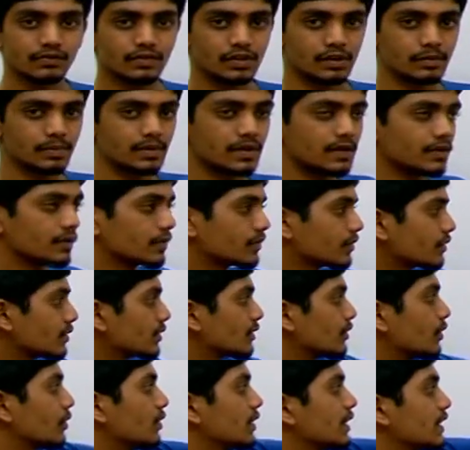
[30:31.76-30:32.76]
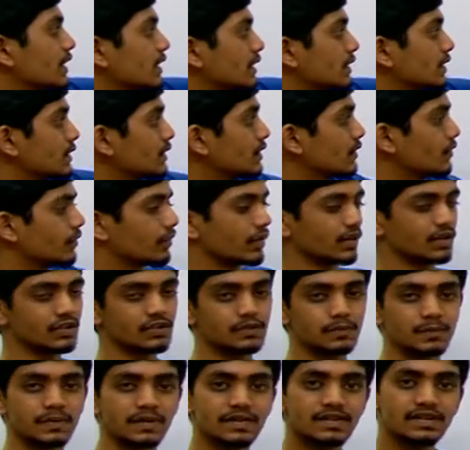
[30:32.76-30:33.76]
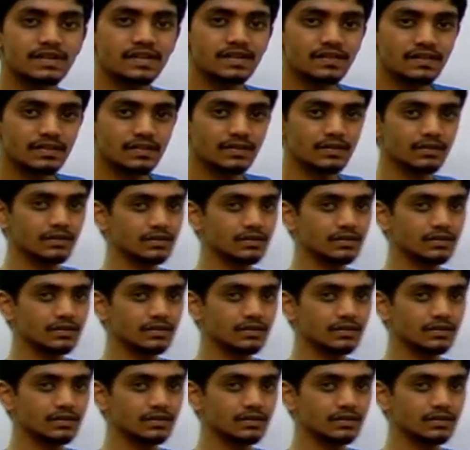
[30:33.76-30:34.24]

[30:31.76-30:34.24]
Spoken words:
will be only one species.